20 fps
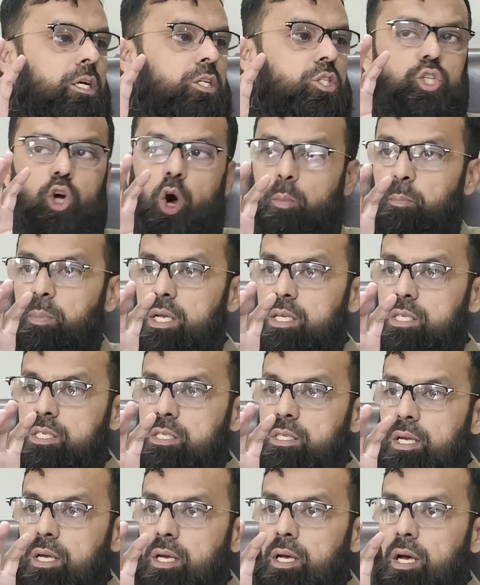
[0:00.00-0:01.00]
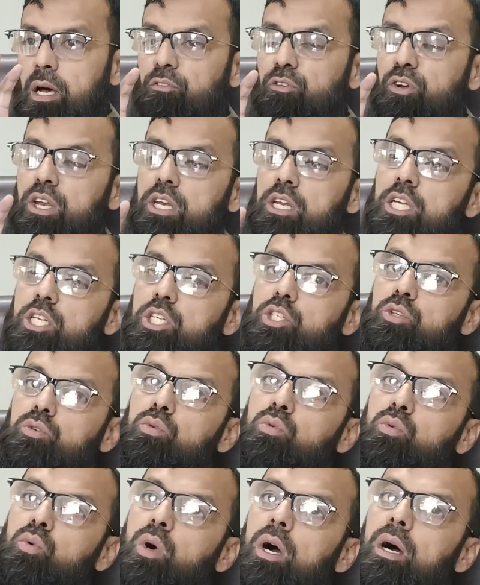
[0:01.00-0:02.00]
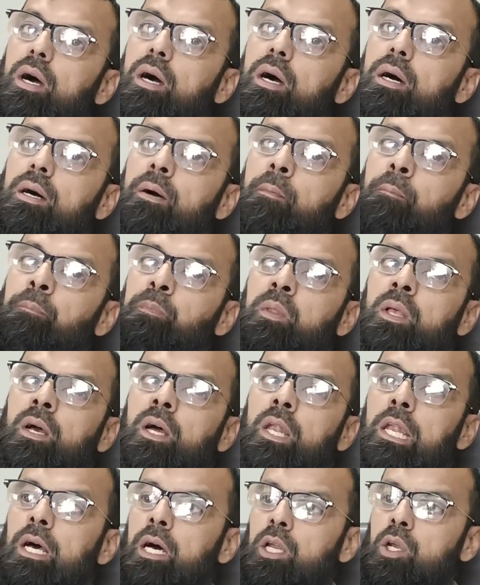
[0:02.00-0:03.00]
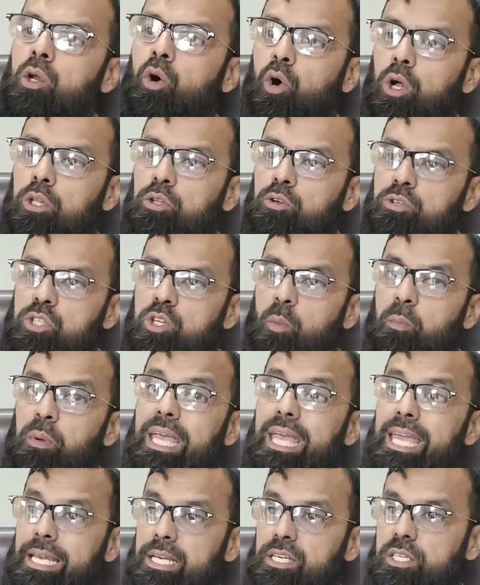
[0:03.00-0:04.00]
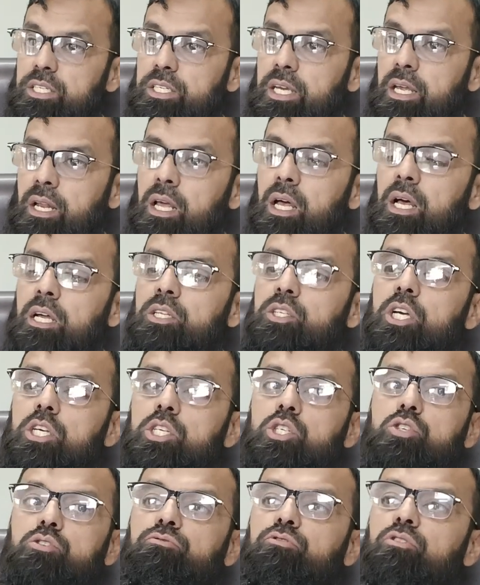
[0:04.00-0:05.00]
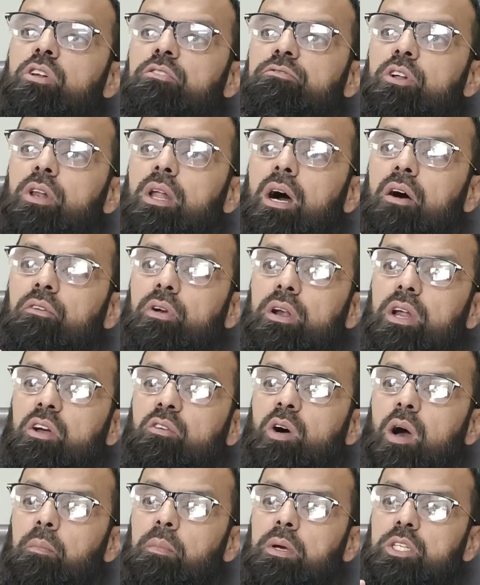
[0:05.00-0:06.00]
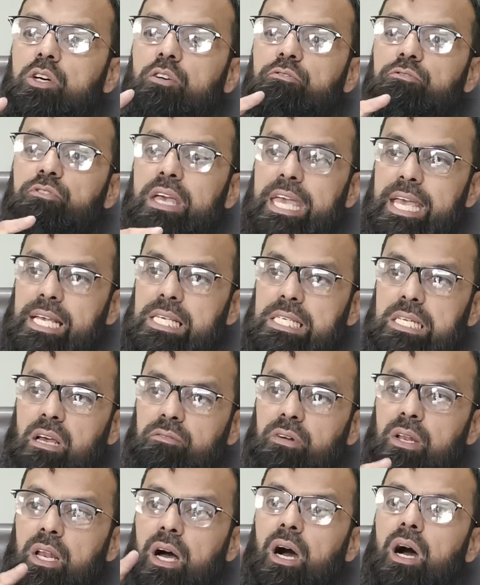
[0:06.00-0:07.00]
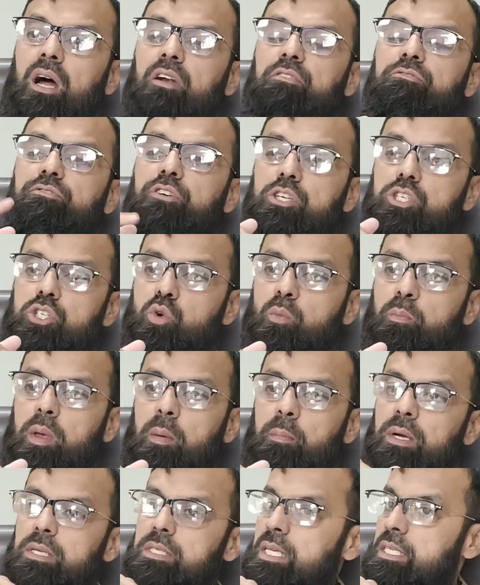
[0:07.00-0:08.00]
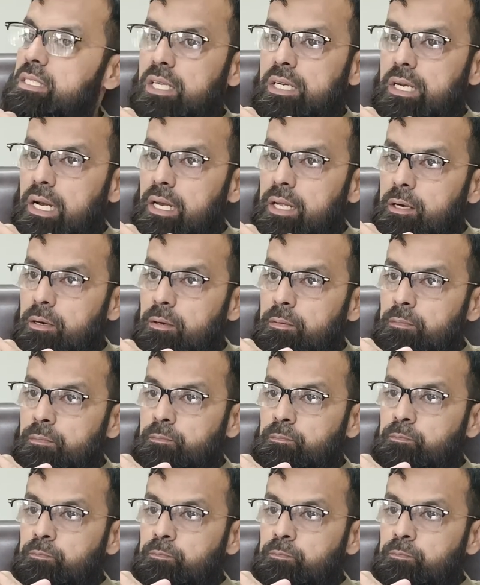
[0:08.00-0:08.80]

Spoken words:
topics. We need to learn all those topics in detail just to fulfill our requirement of AS level, our first two papers. Is it clear?